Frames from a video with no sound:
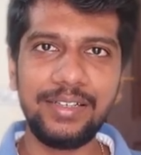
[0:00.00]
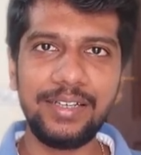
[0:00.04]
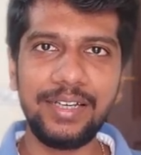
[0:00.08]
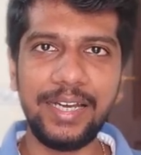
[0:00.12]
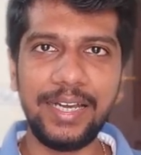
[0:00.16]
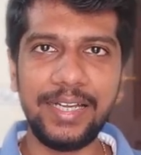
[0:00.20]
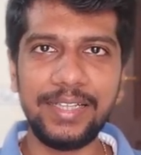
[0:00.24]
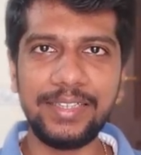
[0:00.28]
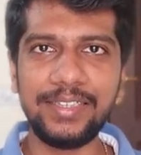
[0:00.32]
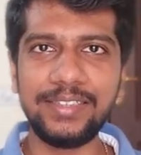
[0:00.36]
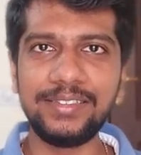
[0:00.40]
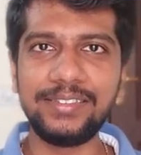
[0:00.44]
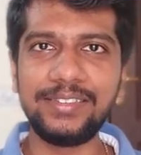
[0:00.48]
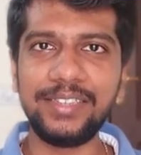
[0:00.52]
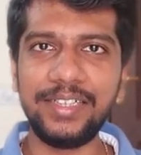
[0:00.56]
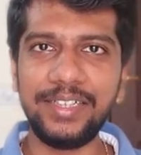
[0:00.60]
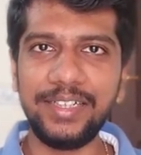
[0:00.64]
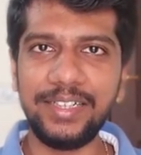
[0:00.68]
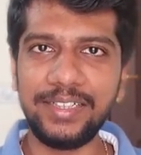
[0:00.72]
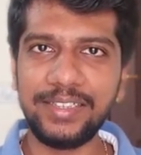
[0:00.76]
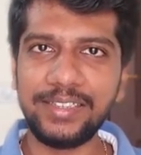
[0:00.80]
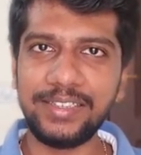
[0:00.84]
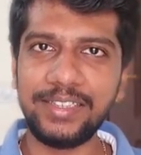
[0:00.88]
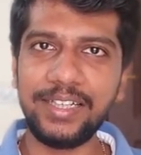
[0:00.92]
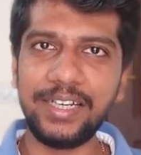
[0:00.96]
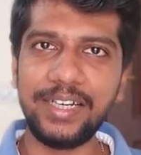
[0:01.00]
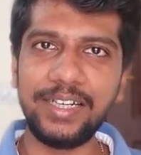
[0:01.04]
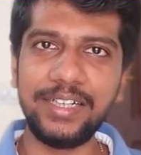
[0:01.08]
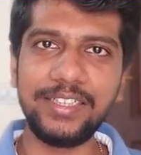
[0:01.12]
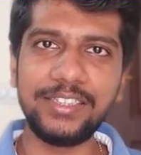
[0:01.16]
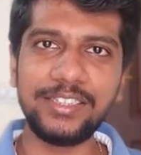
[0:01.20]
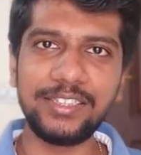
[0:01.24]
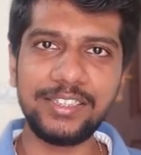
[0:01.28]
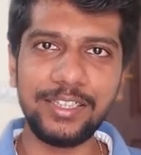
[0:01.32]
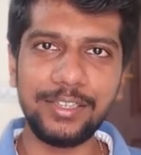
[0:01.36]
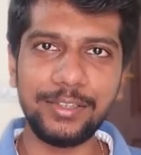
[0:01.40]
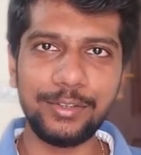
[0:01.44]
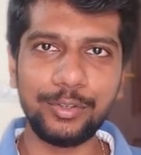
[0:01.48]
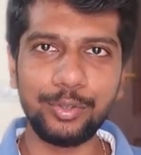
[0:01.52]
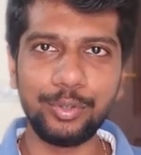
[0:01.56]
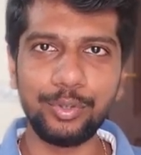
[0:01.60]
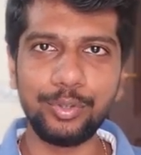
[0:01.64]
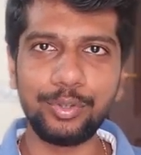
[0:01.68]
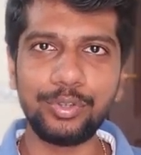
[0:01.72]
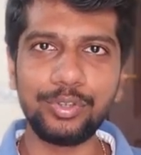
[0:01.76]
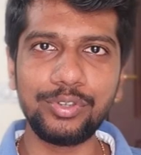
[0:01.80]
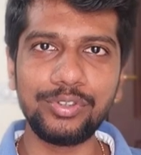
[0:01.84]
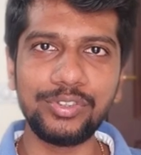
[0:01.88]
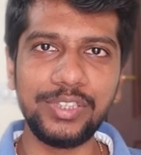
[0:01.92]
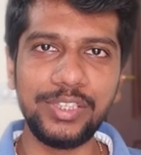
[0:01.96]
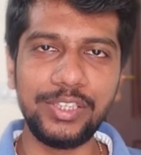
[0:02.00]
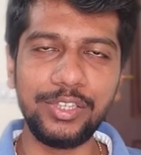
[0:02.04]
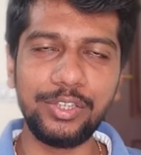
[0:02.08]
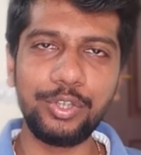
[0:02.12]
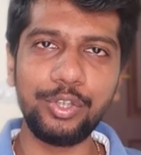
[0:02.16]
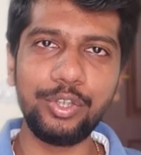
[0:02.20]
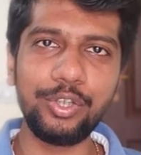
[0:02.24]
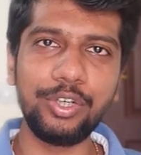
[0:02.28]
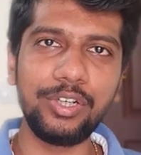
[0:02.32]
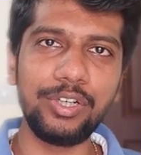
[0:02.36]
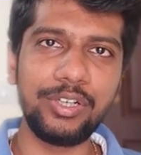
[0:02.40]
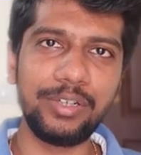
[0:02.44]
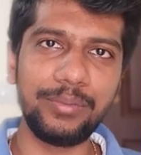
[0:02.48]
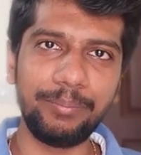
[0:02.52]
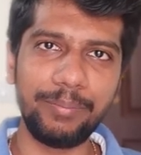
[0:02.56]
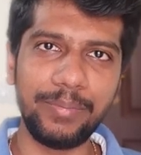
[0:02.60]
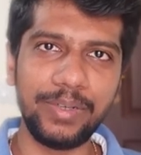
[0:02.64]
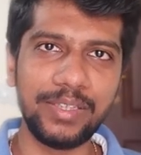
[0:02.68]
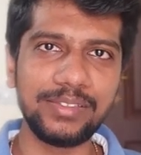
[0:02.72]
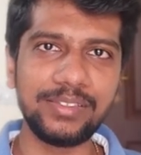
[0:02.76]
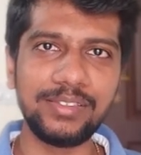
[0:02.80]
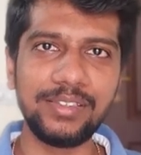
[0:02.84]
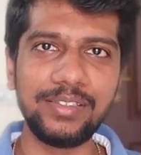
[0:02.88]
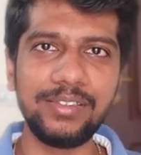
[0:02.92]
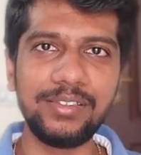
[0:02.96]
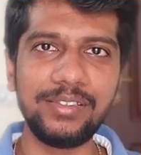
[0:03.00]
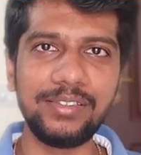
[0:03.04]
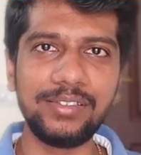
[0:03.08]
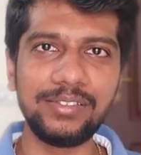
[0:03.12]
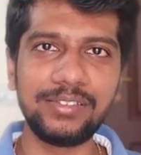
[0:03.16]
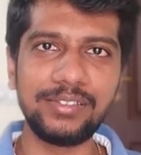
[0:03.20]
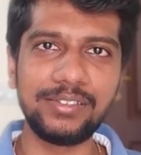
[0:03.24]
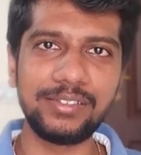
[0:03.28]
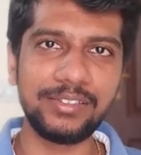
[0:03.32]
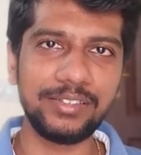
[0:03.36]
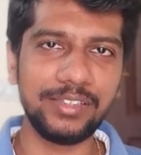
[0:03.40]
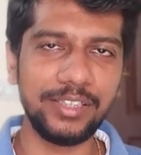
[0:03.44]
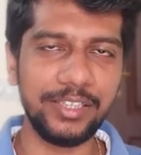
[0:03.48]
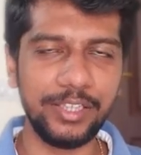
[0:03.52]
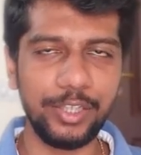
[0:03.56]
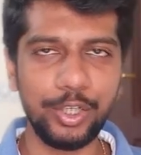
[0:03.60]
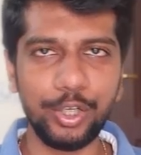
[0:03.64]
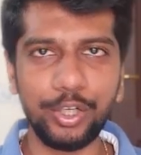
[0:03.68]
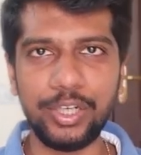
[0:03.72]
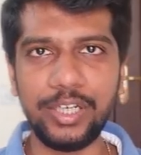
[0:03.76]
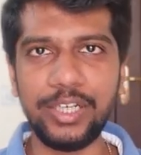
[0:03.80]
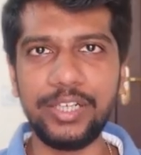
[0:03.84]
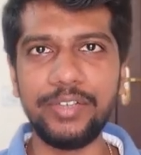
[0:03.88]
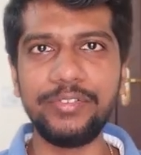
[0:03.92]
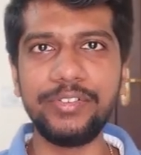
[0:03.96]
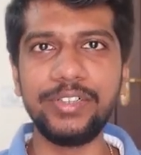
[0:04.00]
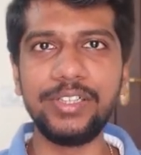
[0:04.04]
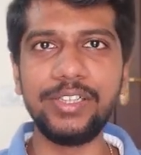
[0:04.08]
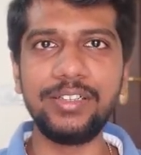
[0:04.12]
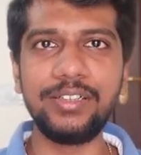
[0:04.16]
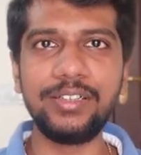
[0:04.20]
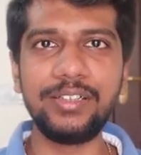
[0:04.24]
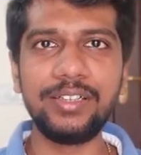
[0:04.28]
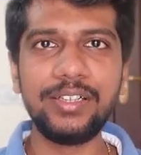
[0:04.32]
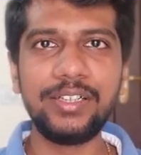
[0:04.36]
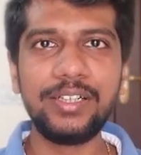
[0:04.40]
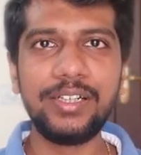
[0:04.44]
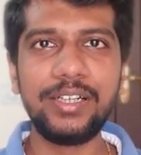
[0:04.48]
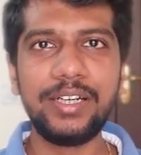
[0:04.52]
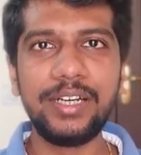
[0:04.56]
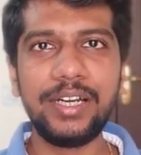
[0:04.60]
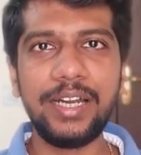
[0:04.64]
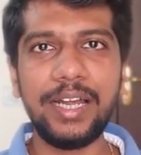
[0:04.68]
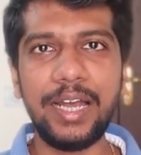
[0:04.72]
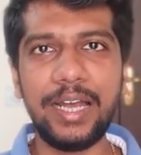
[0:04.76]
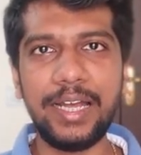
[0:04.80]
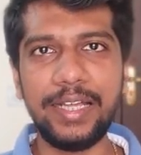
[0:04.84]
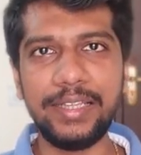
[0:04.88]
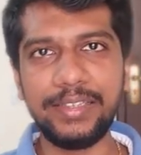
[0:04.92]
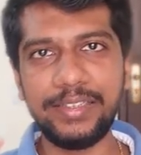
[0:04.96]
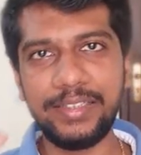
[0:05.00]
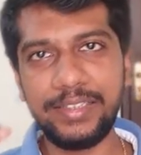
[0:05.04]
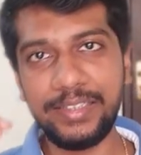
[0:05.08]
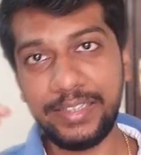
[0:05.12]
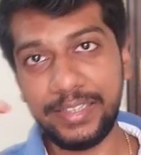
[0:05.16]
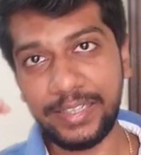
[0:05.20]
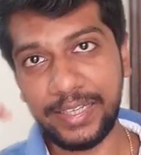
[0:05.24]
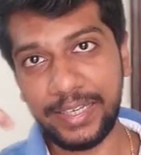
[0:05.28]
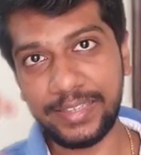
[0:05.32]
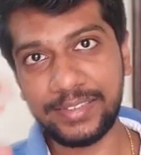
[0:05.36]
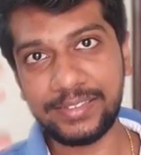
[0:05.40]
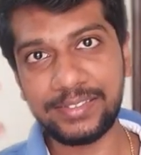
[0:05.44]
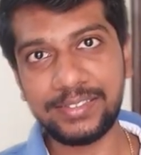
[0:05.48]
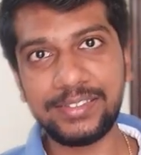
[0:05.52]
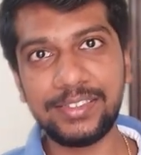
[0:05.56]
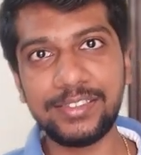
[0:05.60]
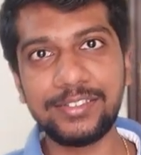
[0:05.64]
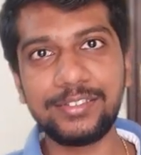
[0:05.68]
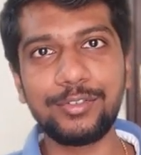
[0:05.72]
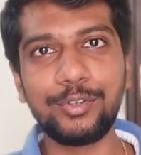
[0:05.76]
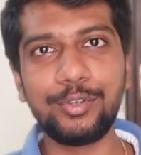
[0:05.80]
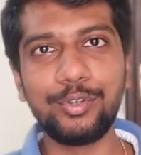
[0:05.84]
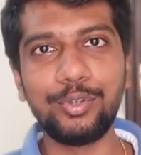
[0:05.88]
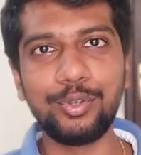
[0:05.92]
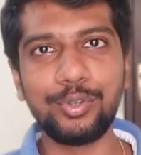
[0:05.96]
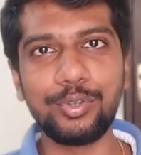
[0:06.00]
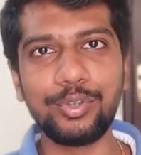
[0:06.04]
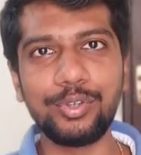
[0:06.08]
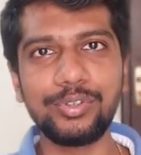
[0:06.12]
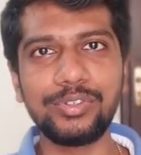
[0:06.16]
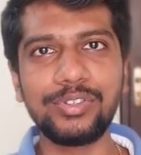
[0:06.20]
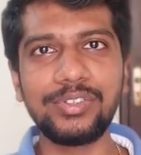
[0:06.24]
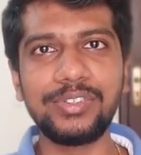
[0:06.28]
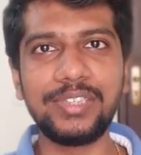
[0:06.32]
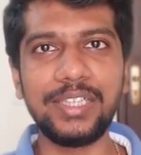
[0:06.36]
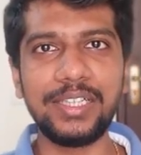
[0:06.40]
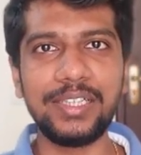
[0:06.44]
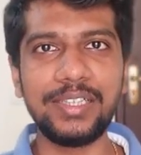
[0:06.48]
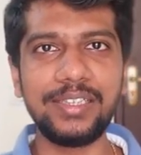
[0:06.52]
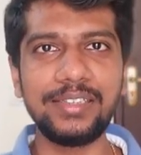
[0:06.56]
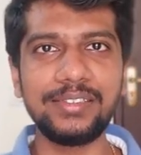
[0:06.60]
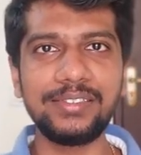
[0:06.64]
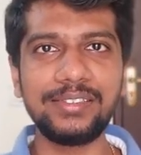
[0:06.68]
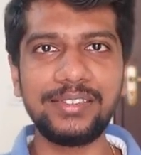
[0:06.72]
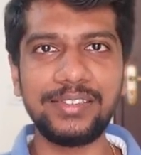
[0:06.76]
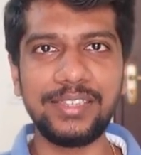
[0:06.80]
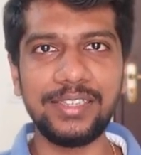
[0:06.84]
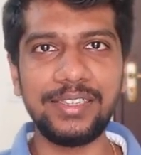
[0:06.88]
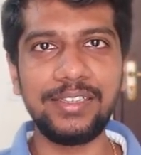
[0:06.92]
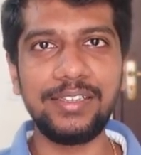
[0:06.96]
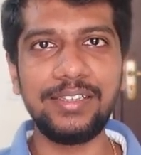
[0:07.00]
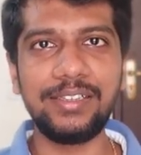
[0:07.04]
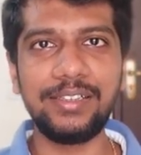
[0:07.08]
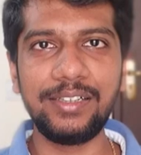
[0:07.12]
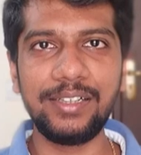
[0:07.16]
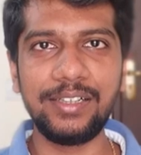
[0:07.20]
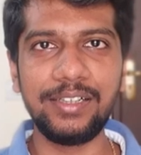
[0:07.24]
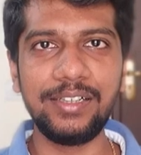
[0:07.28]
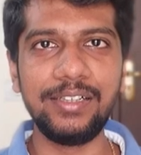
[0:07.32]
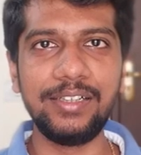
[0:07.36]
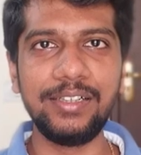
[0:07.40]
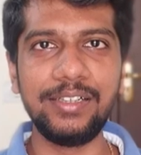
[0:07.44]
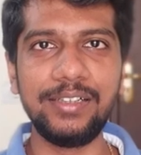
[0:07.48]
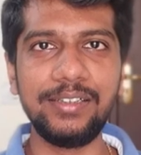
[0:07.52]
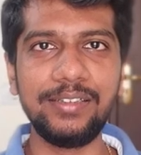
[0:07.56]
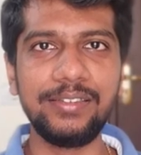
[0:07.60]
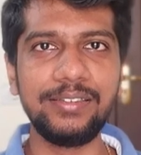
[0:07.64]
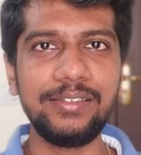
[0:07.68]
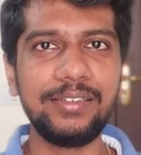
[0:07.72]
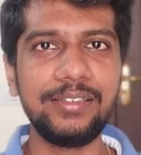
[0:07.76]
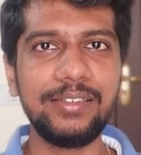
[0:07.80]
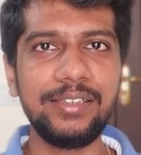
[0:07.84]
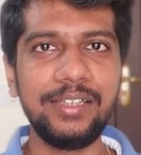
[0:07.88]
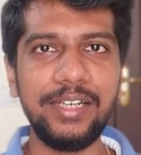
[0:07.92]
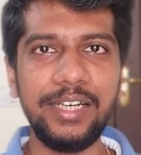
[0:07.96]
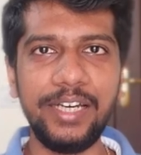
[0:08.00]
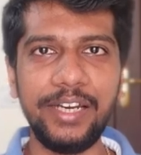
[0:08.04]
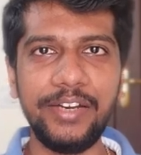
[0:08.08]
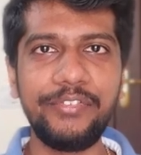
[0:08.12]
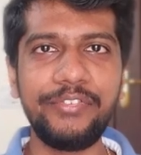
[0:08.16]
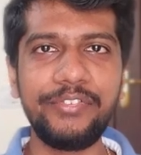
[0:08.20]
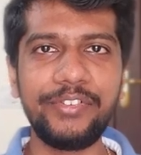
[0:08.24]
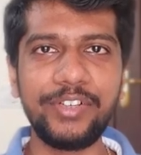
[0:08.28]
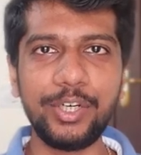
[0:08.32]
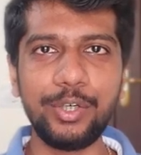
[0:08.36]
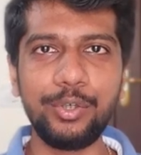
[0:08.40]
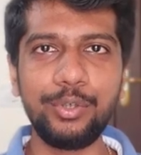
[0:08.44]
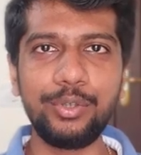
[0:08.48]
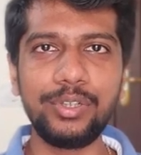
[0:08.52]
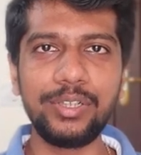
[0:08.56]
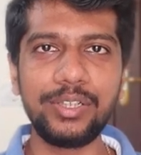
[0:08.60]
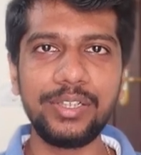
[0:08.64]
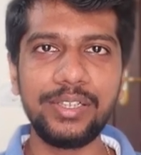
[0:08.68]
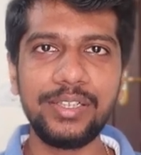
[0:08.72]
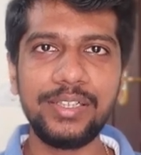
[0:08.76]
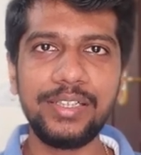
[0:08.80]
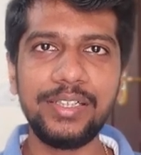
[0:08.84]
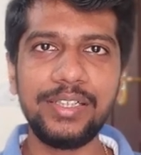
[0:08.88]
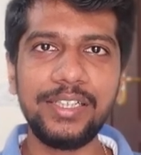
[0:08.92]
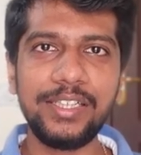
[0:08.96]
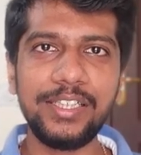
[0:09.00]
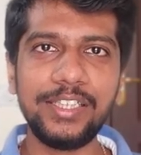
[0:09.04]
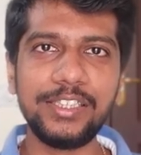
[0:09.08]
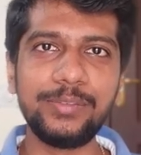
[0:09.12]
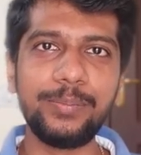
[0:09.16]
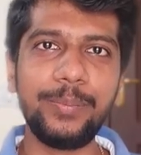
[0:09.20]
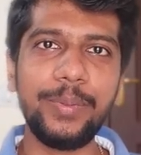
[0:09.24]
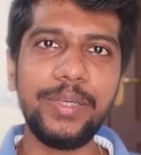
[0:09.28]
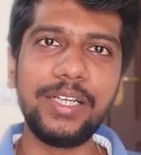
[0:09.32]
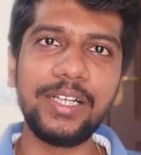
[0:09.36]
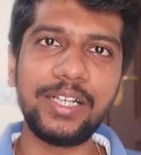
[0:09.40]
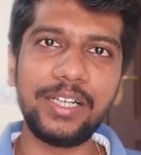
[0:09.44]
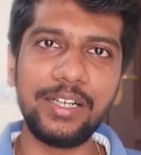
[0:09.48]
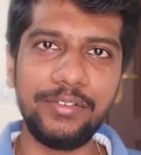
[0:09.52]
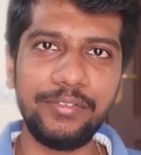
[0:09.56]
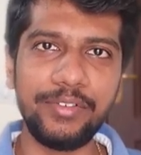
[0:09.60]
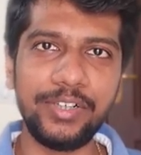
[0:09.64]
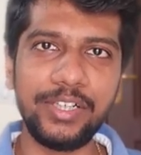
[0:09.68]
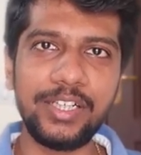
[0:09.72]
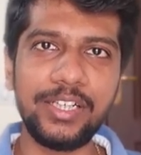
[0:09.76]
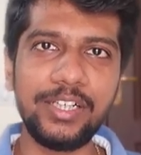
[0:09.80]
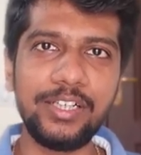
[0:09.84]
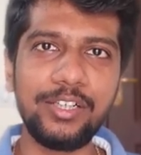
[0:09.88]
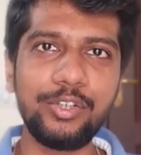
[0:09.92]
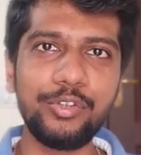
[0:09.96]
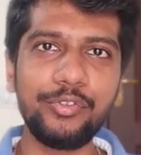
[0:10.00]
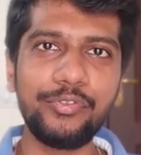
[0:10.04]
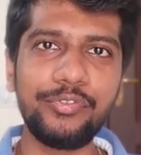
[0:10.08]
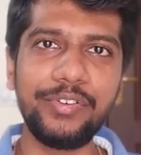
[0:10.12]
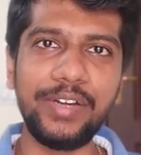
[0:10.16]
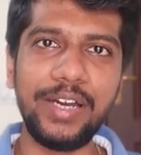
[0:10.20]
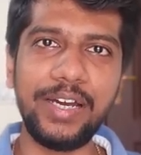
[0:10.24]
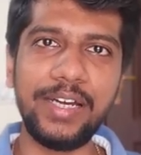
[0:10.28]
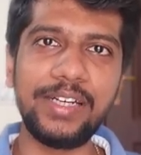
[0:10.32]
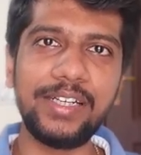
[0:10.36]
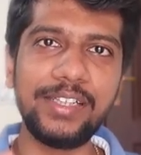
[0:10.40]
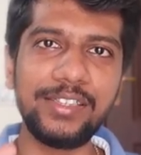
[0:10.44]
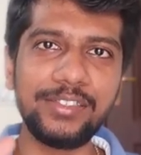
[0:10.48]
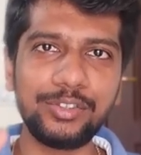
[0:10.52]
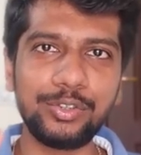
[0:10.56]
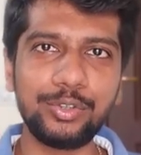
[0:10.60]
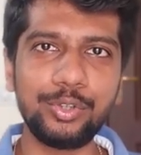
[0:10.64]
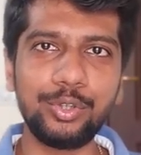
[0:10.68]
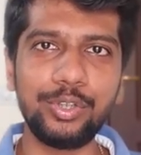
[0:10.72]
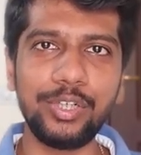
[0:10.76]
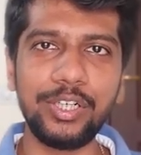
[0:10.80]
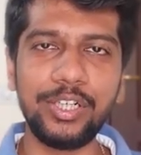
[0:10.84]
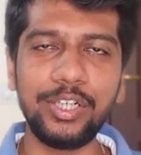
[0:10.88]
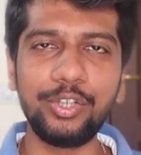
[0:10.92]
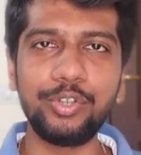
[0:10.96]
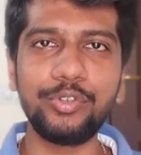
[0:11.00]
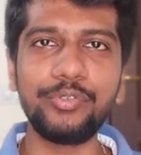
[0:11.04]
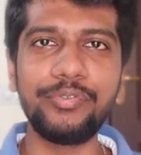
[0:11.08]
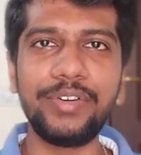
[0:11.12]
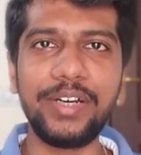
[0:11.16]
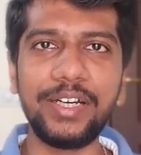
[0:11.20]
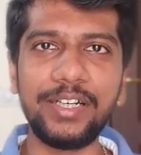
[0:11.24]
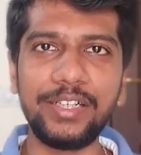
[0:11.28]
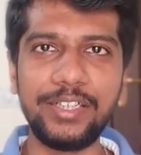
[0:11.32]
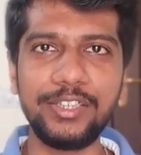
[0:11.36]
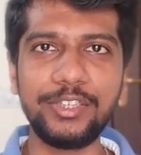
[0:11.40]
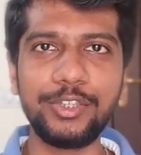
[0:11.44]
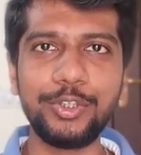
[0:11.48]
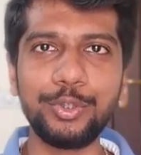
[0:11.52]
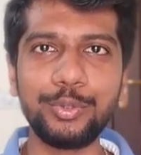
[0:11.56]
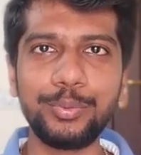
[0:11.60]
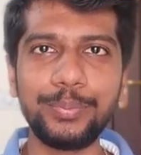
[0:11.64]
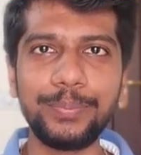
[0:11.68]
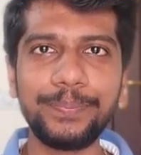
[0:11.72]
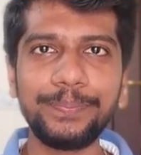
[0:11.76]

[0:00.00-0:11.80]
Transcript: and then sending the additional glucose into your muscles, your liver, and the excess glucose that is still left out is being converted to fat and stored into fat tissue.